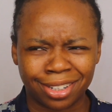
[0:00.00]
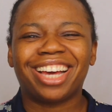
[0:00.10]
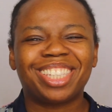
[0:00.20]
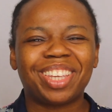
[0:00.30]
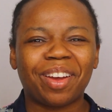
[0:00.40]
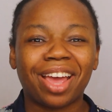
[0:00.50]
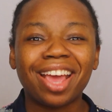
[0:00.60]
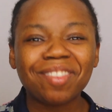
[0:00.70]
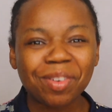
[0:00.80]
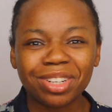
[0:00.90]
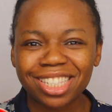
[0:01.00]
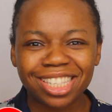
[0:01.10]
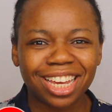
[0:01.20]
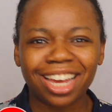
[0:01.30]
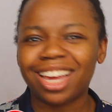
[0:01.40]
Okay, so if you want
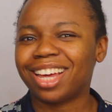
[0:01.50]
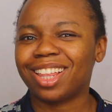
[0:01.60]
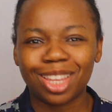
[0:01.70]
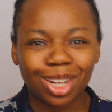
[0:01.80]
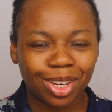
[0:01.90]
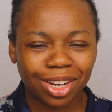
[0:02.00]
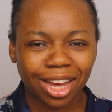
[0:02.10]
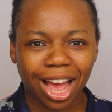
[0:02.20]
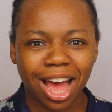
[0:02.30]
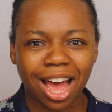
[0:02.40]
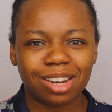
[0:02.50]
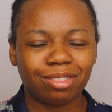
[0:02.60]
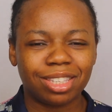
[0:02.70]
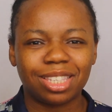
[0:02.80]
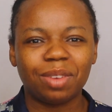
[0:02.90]
to see the look and
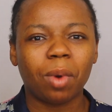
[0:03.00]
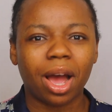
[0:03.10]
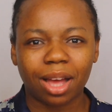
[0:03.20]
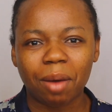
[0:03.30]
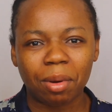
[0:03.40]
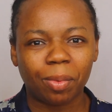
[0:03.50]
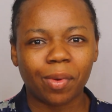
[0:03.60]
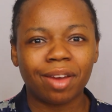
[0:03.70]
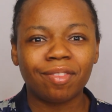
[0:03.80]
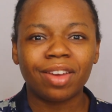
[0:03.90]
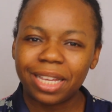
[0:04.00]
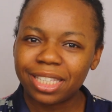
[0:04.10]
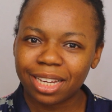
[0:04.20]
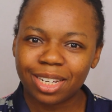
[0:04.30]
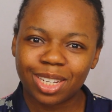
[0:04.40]
obviously what I come up with,
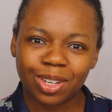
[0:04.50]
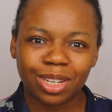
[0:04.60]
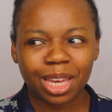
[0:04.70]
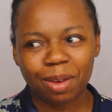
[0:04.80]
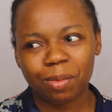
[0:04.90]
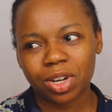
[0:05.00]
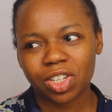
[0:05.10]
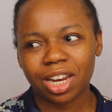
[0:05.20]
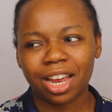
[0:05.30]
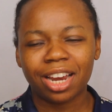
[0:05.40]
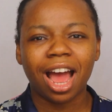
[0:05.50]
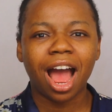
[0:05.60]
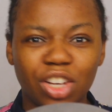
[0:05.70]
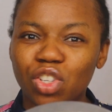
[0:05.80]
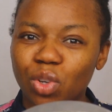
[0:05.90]
please stay tuned and keep watching.
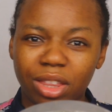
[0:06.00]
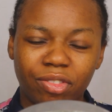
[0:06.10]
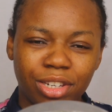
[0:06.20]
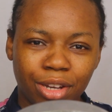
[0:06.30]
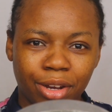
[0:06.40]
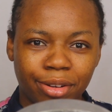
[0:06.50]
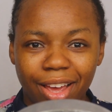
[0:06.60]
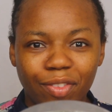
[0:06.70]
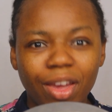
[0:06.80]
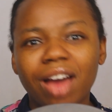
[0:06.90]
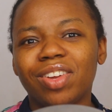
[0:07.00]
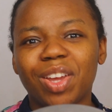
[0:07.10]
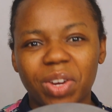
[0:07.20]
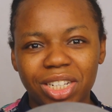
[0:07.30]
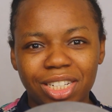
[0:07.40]
Enjoy the video. If you have
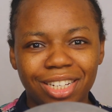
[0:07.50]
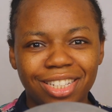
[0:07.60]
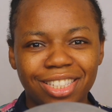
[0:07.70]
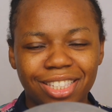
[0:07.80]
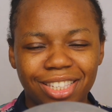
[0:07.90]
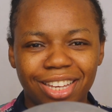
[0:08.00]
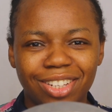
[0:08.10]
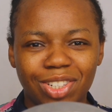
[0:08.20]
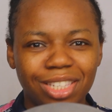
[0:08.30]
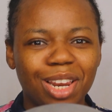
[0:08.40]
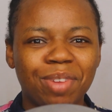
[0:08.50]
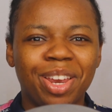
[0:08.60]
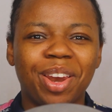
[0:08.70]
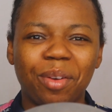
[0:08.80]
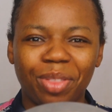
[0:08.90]
any questions, just let
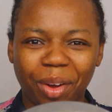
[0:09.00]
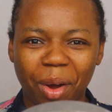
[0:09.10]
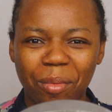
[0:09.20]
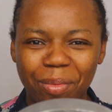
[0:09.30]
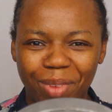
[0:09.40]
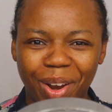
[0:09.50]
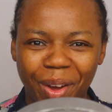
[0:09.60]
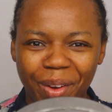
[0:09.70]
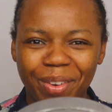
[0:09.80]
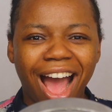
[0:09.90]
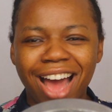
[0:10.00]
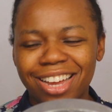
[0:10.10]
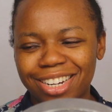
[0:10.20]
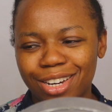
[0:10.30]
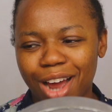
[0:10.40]
me know in the comment below
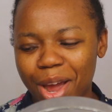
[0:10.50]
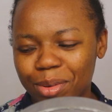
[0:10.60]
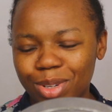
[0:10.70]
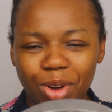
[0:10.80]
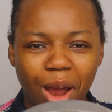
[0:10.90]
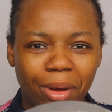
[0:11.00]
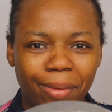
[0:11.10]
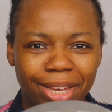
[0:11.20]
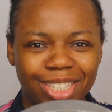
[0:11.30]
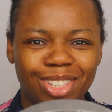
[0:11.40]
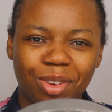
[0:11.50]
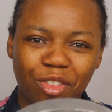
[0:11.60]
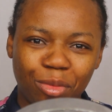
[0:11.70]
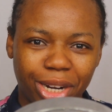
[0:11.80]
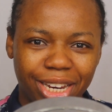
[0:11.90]
and I will try my best to
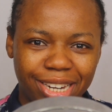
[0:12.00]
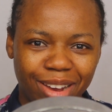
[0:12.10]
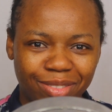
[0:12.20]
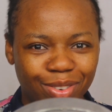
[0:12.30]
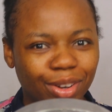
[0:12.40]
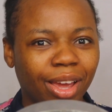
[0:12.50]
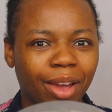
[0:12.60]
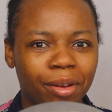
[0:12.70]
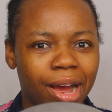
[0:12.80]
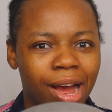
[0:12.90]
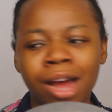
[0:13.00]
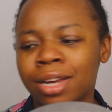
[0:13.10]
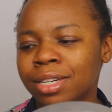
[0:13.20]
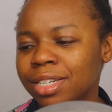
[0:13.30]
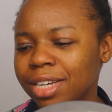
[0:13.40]
sort of break you down for you,
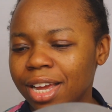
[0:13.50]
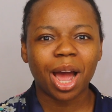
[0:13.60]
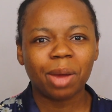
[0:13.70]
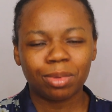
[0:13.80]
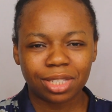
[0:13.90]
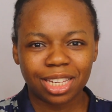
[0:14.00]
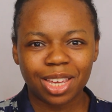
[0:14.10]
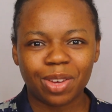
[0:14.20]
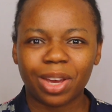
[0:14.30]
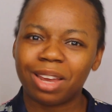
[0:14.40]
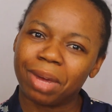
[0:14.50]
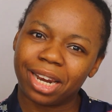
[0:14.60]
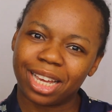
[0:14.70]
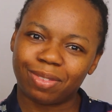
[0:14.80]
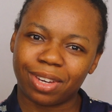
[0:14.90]
and I will see you in
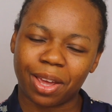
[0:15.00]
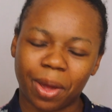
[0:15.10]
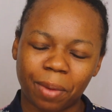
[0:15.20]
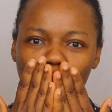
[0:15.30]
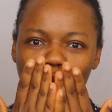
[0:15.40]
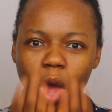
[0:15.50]
my next video.